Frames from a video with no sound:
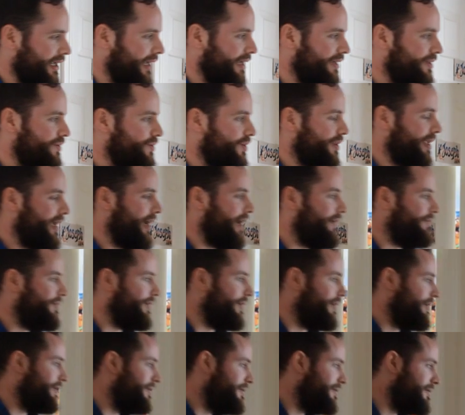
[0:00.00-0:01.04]
is really after.
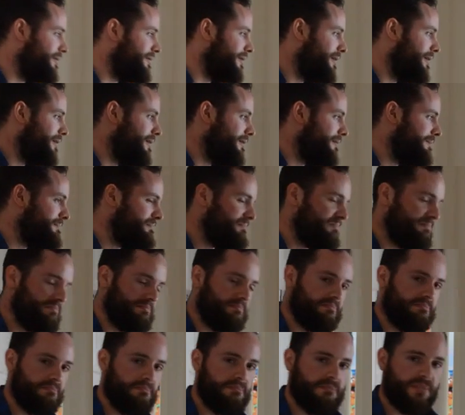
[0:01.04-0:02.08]

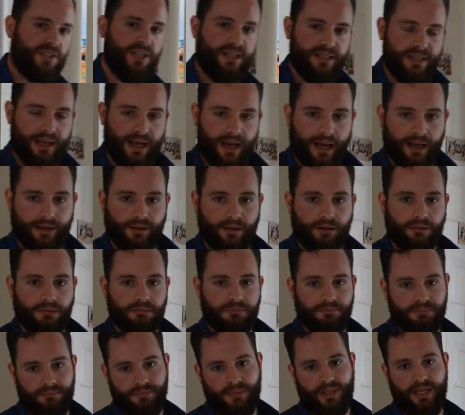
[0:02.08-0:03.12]
It's easy to handle,
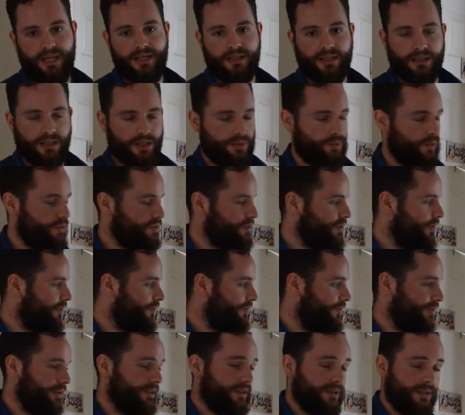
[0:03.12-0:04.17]
easy to dispose of,
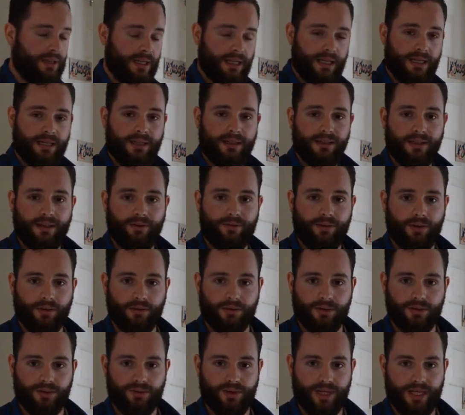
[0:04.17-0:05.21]
and difficult to
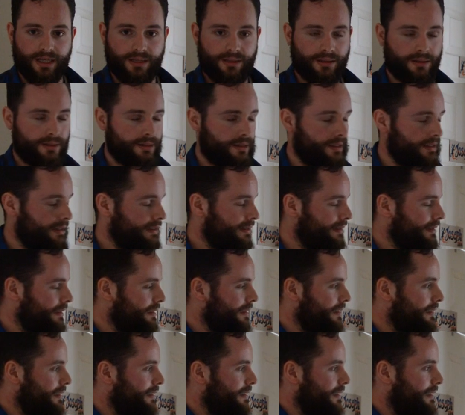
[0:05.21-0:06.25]
trace.
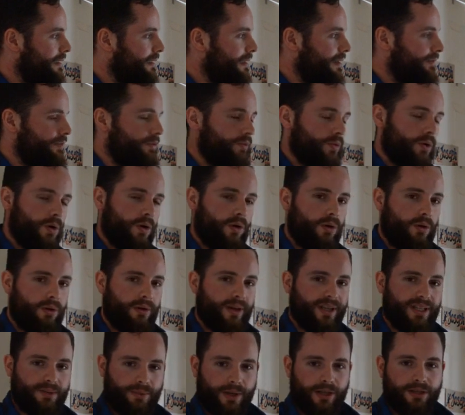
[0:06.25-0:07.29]
If you've got
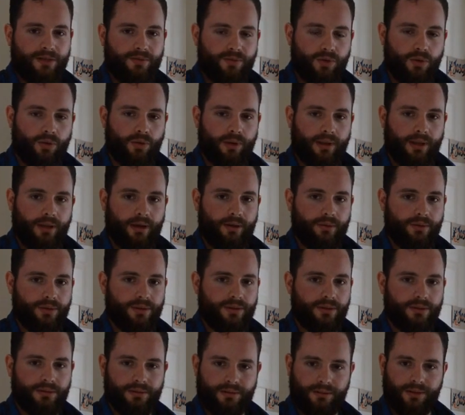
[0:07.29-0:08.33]
expensive jewellery in the house,
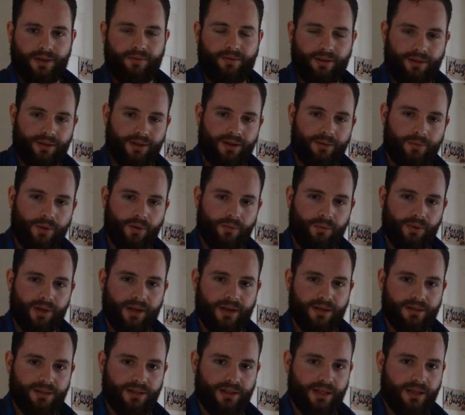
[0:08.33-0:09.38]
have a think about where it
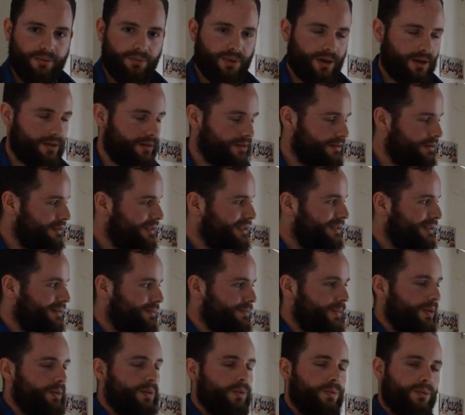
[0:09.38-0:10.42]
is you keep it.
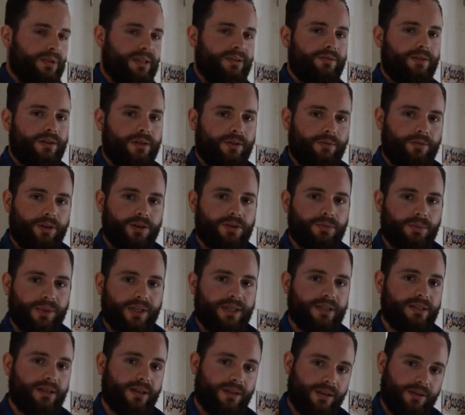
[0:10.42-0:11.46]
Maybe don't leave it in the first
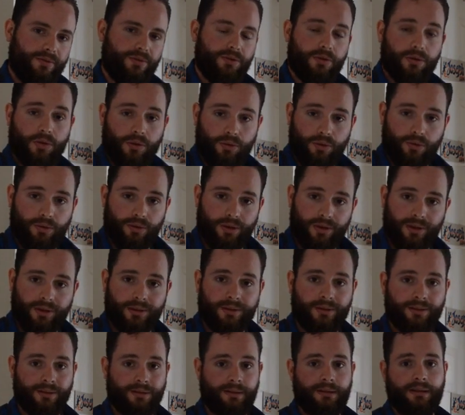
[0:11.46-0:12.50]
place a thief's going to look,
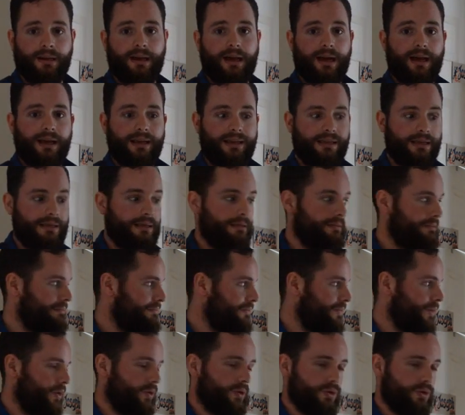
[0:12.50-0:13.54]
i.e. on a